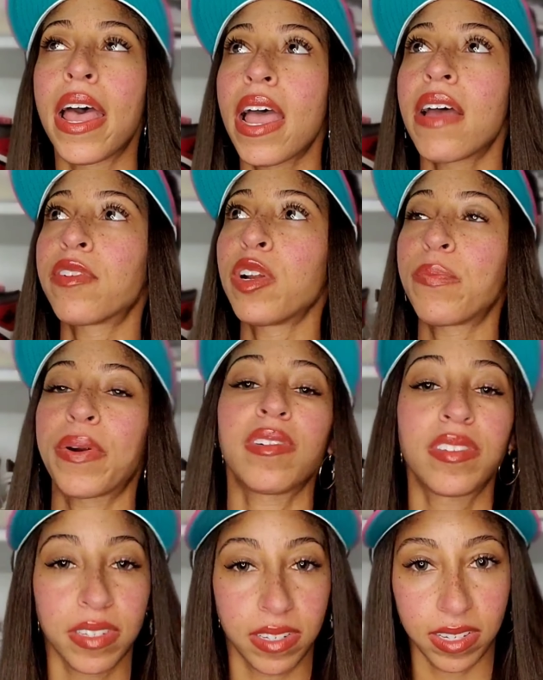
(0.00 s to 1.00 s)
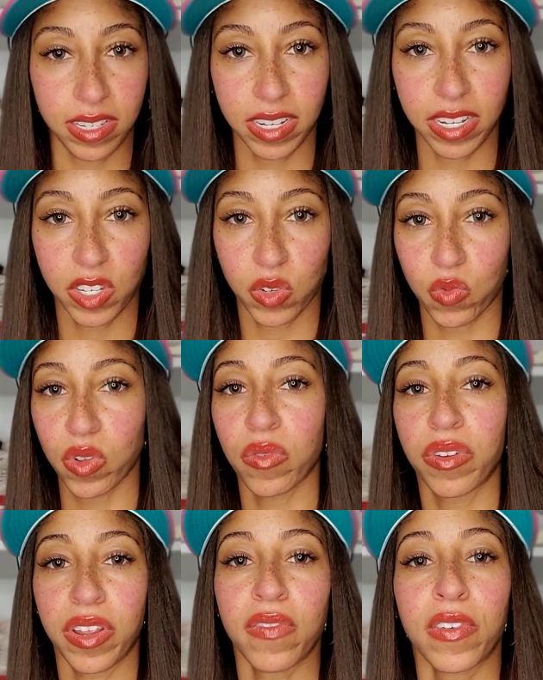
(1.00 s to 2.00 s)
Every person's list will
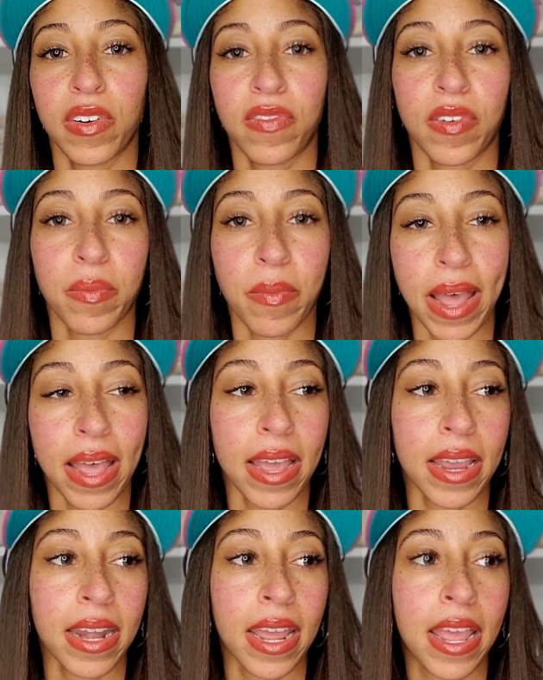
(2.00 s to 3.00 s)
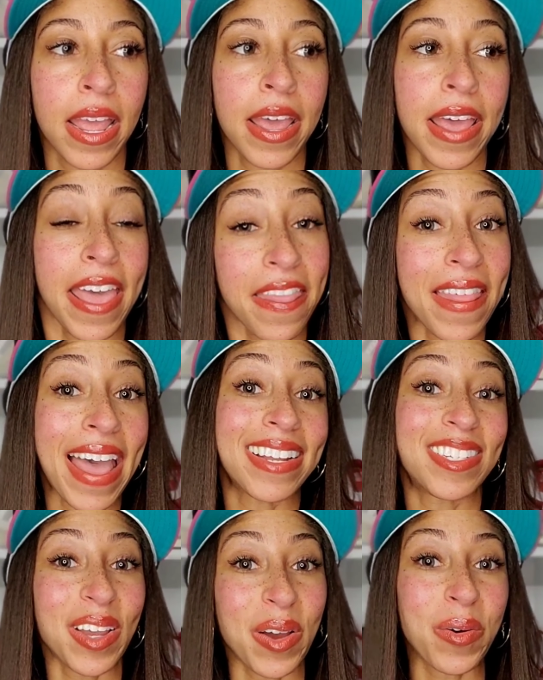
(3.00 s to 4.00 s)
differ from mine, and
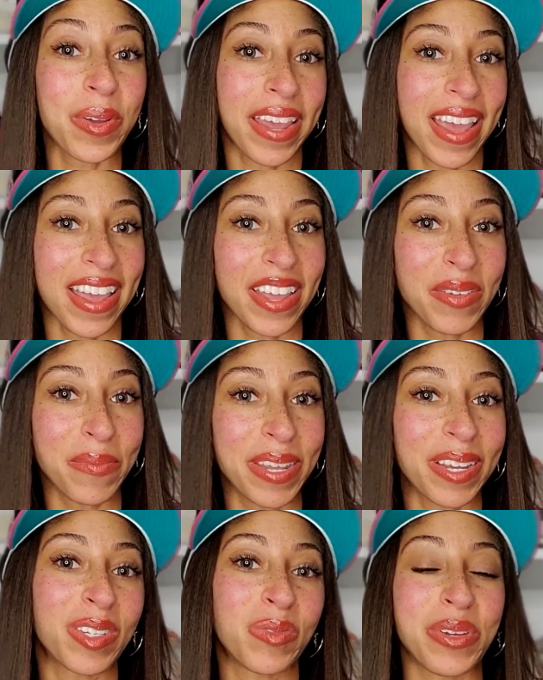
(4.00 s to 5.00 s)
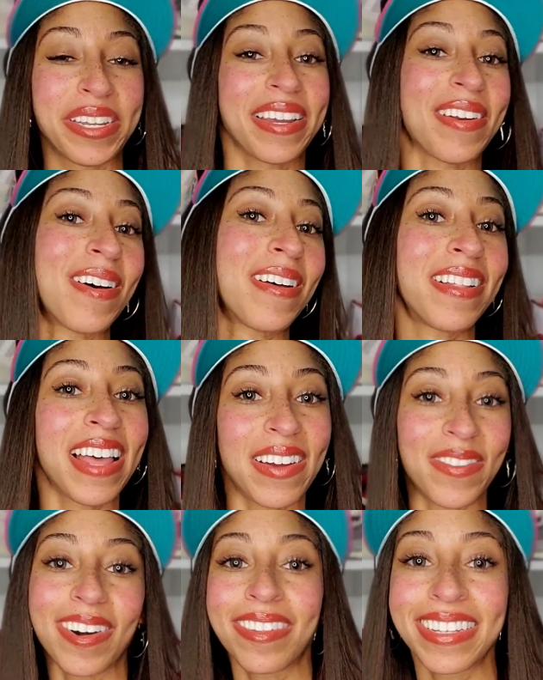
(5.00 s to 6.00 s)
that's okay because we can all
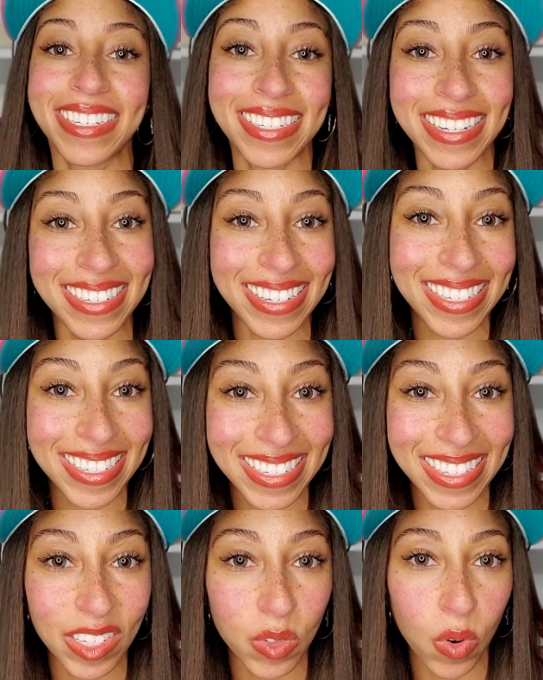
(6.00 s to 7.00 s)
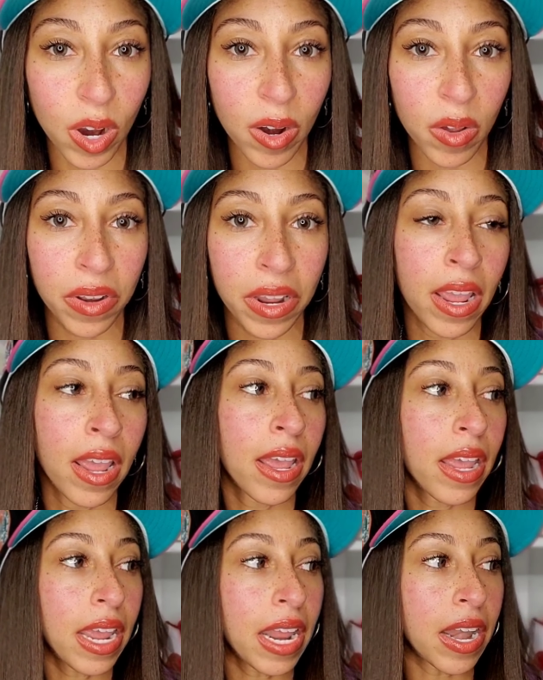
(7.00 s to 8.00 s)
have our list exist in this world
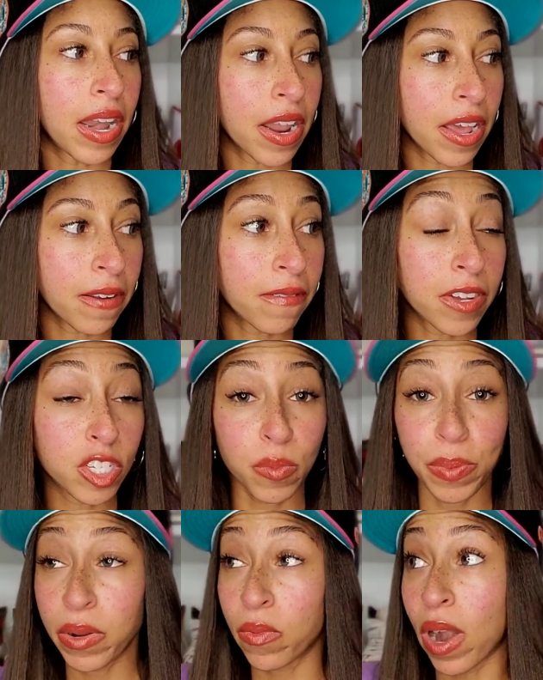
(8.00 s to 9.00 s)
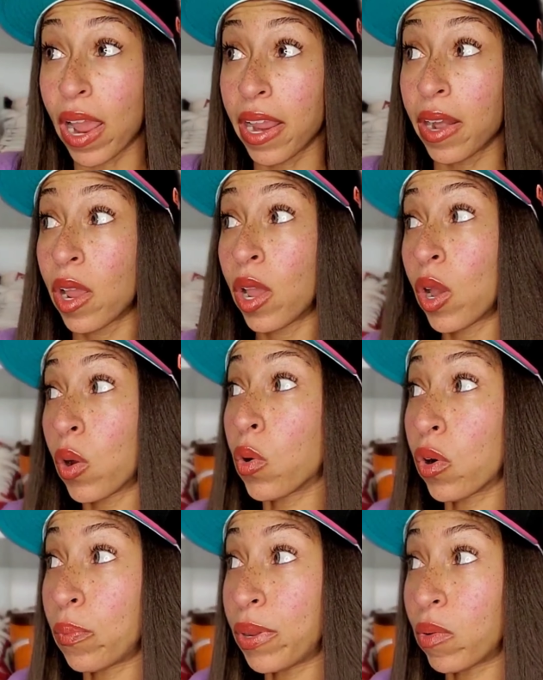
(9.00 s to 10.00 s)
and none of us be right
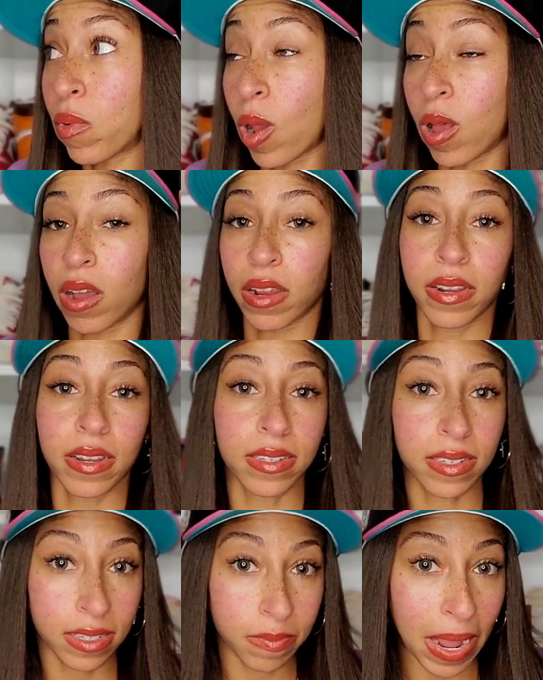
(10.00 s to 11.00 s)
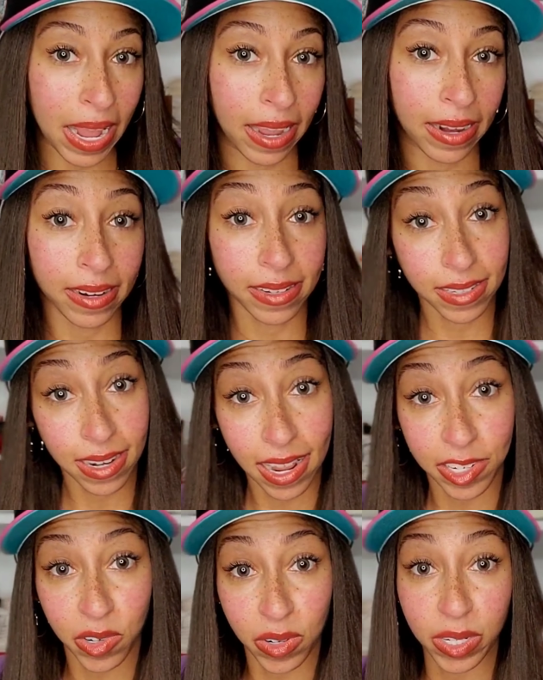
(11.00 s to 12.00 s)
or be wrong because it's mine. It's
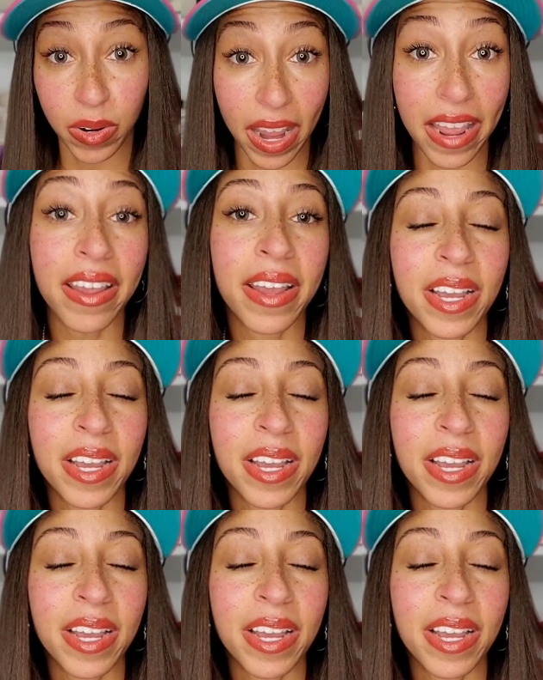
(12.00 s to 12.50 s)
not yours. Okay.